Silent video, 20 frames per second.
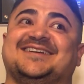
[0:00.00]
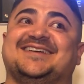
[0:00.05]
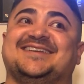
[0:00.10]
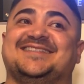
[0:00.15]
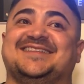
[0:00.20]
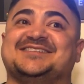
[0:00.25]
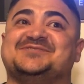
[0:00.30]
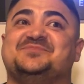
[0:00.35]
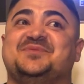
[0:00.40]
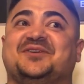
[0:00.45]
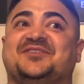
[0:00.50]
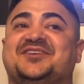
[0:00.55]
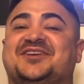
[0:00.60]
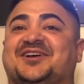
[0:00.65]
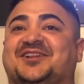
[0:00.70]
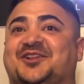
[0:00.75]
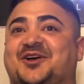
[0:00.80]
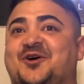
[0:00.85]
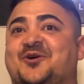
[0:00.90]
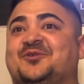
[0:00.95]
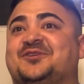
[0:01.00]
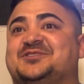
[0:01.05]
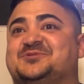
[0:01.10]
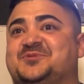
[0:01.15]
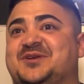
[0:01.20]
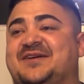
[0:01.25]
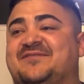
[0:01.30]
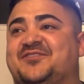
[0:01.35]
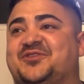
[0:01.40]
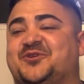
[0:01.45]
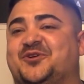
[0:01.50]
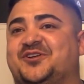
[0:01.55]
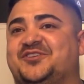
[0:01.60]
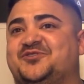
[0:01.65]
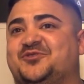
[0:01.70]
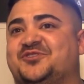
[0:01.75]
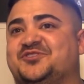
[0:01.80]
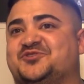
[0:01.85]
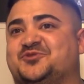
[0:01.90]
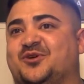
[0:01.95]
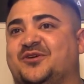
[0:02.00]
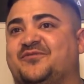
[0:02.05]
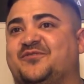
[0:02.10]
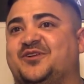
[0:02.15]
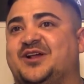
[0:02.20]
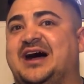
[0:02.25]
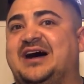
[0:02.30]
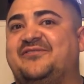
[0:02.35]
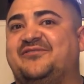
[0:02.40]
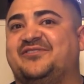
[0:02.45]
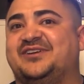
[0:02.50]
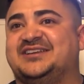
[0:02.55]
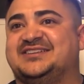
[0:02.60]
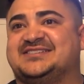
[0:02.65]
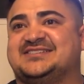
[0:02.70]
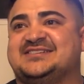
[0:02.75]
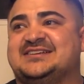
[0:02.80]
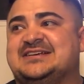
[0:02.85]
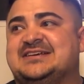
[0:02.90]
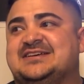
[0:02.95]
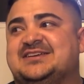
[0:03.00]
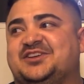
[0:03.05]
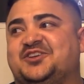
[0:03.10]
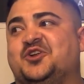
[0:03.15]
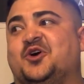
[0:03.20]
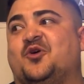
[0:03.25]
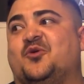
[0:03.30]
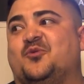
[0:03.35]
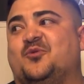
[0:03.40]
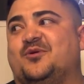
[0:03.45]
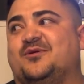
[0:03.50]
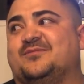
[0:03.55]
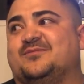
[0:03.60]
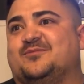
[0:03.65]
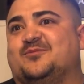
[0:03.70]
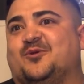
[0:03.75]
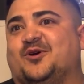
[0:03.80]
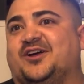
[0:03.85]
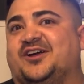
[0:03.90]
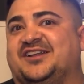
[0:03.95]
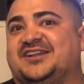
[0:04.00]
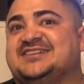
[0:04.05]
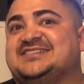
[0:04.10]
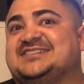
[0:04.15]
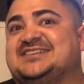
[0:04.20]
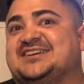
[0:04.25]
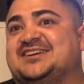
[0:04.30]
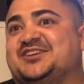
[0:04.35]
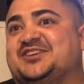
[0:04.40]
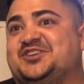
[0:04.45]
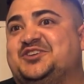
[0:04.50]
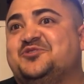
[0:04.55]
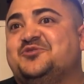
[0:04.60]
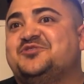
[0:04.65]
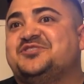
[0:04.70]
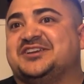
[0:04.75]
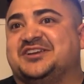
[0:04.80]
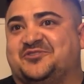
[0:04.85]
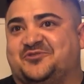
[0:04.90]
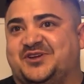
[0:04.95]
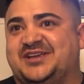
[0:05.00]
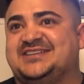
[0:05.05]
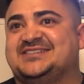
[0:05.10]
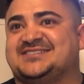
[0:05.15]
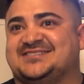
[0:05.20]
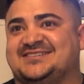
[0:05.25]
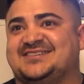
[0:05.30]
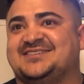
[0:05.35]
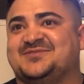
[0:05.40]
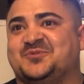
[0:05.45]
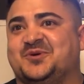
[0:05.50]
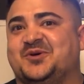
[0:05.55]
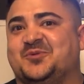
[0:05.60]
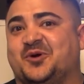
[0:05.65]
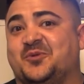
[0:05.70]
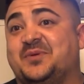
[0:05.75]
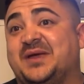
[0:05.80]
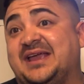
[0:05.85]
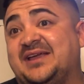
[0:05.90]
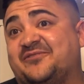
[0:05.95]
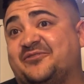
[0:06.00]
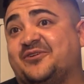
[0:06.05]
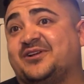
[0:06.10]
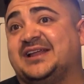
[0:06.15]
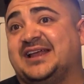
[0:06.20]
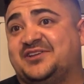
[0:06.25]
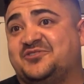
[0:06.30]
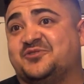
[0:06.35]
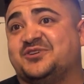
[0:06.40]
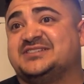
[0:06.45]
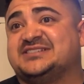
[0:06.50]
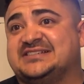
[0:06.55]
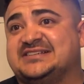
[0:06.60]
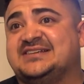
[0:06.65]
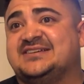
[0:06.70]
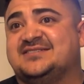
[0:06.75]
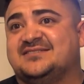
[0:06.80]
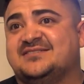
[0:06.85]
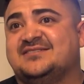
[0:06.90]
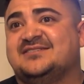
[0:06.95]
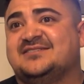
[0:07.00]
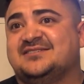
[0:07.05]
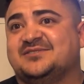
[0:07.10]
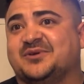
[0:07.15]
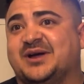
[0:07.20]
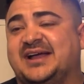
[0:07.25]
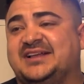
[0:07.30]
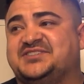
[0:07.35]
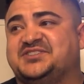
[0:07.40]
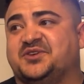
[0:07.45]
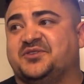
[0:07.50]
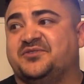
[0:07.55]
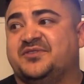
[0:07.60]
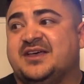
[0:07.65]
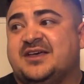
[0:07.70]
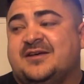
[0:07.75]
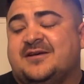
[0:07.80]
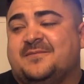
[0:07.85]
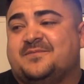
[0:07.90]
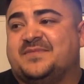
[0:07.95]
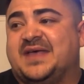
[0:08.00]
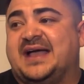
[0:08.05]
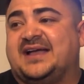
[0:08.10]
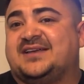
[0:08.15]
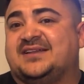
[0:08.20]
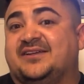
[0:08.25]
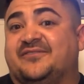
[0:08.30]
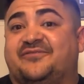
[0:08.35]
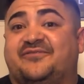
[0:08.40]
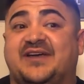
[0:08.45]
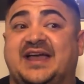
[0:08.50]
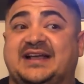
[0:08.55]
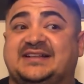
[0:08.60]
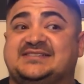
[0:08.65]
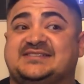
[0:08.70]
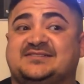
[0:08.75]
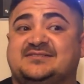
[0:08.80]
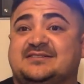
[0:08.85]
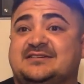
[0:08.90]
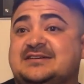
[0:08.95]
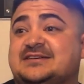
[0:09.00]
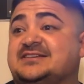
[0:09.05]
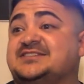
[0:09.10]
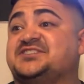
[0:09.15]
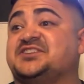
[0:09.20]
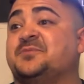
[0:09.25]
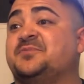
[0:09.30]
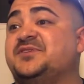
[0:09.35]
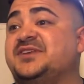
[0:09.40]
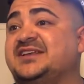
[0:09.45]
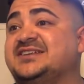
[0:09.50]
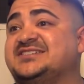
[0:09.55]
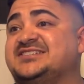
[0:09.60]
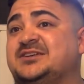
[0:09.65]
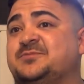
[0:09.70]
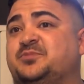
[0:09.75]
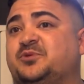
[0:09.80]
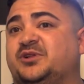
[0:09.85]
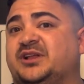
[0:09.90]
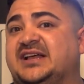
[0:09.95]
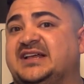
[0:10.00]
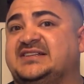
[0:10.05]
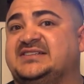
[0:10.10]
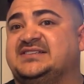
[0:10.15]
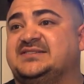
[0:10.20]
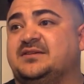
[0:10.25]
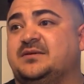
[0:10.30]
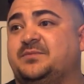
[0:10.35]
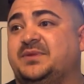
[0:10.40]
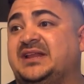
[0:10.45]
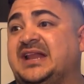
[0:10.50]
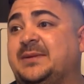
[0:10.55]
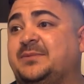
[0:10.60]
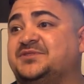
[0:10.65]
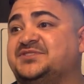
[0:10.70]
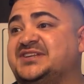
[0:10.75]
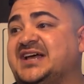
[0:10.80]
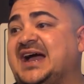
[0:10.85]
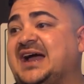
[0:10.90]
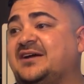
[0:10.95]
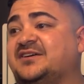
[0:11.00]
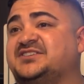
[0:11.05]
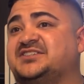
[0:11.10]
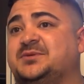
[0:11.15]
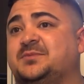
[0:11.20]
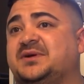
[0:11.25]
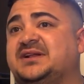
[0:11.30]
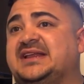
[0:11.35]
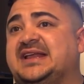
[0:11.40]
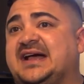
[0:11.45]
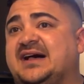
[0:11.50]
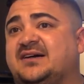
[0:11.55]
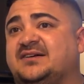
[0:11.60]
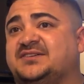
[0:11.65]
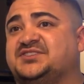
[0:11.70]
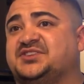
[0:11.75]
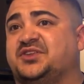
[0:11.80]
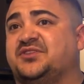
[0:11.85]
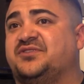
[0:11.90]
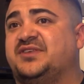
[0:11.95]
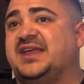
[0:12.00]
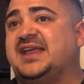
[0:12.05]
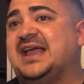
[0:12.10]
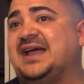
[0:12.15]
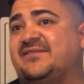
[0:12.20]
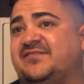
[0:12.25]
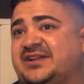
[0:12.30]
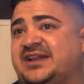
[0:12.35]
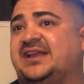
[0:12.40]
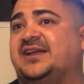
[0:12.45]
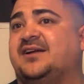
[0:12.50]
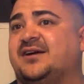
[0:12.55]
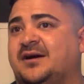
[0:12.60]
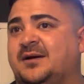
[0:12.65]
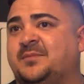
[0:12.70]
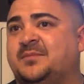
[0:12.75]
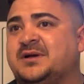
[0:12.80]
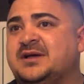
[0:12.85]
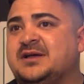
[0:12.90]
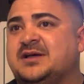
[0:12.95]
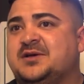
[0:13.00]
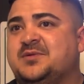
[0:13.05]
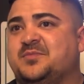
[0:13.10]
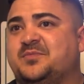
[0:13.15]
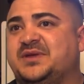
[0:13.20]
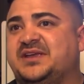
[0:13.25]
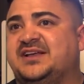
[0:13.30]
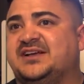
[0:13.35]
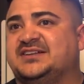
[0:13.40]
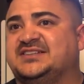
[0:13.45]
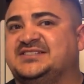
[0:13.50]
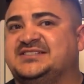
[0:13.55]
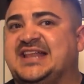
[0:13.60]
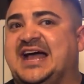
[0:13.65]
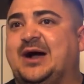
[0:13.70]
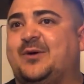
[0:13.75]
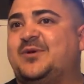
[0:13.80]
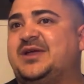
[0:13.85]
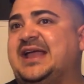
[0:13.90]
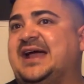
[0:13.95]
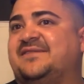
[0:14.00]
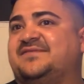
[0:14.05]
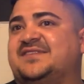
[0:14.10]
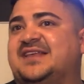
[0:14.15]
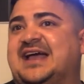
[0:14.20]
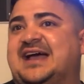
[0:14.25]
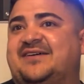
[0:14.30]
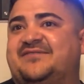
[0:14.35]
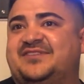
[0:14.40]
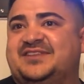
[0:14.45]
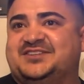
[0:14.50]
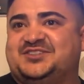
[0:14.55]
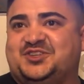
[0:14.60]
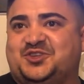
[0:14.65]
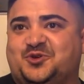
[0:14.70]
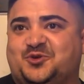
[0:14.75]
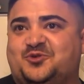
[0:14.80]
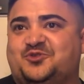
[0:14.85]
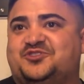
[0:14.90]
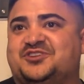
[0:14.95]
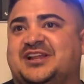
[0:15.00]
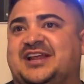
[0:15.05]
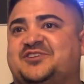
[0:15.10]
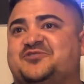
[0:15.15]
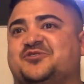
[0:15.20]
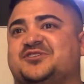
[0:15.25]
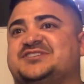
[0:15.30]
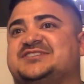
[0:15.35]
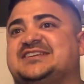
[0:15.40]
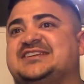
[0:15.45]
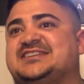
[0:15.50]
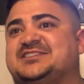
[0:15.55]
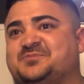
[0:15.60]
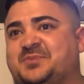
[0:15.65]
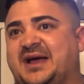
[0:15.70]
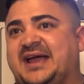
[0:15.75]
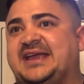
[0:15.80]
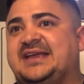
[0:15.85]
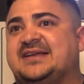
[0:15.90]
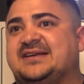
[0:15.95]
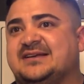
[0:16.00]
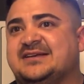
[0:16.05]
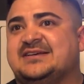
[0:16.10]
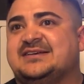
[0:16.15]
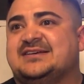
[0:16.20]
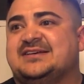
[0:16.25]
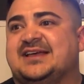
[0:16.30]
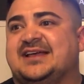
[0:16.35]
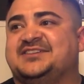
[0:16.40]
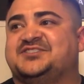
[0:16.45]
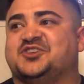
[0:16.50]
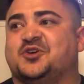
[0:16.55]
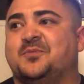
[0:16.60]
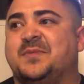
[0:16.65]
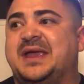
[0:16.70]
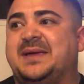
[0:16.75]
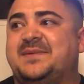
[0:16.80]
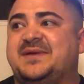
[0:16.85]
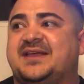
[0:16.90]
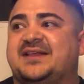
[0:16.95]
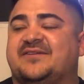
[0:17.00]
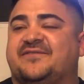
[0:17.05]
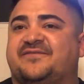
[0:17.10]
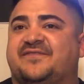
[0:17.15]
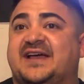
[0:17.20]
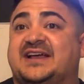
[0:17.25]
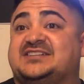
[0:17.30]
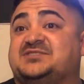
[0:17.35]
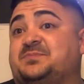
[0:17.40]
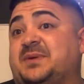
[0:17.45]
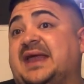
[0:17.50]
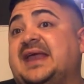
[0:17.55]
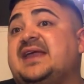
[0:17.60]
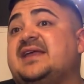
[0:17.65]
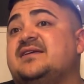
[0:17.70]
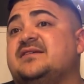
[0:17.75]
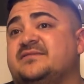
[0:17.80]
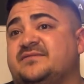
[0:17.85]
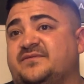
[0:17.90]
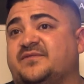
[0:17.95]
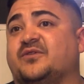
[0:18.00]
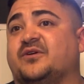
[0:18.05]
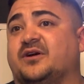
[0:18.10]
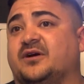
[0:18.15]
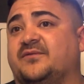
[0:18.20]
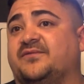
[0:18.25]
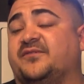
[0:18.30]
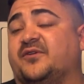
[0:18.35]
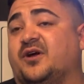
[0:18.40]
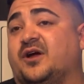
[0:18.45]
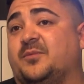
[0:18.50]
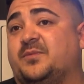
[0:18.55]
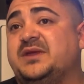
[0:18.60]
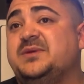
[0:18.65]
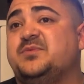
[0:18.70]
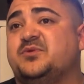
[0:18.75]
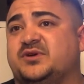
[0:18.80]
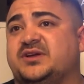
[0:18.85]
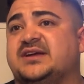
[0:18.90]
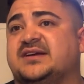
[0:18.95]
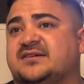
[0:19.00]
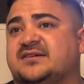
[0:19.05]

in this building alone, because we have a 3,200 square foot office, you know, we're going to see a huge increase in what we're paying for electricity, right? So that can affect something as simple as being able to hire somebody else so they have an income because now we have to have this huge electricity spike and so maybe it affects pay for, for our people